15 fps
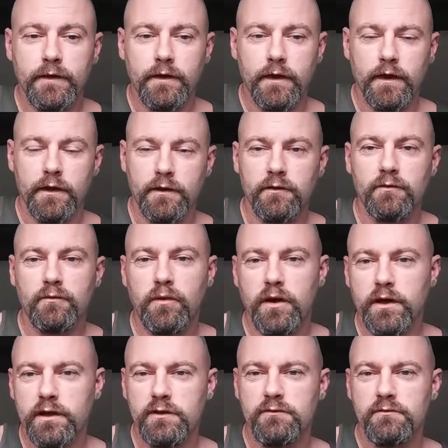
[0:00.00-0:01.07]
and
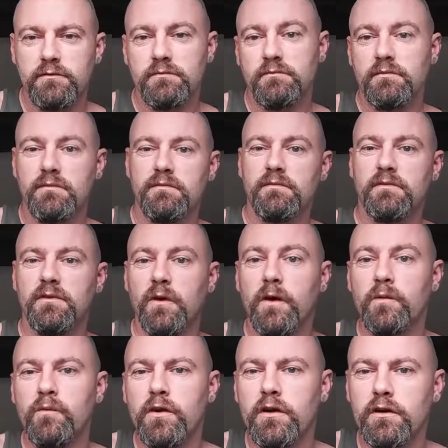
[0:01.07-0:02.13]
why he's
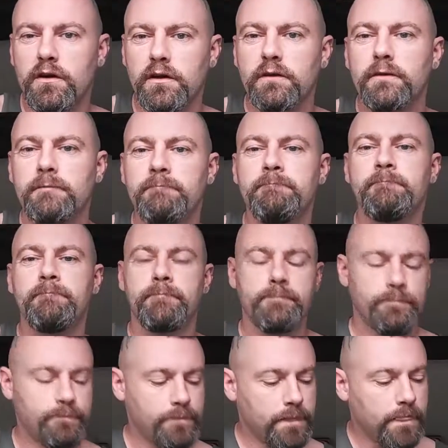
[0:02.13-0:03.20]
not in work.
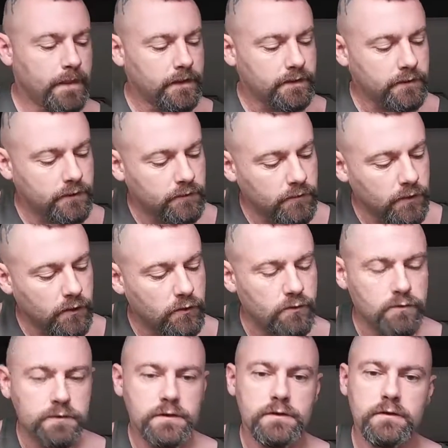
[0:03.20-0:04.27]
And this is how it
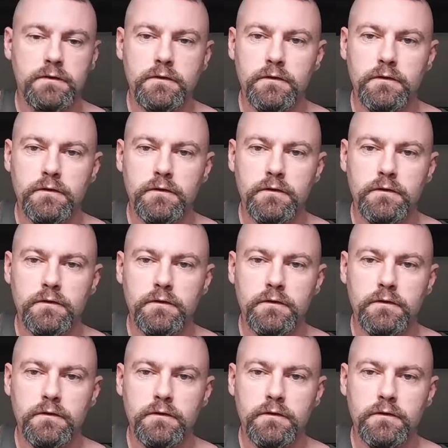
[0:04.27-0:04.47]
goes.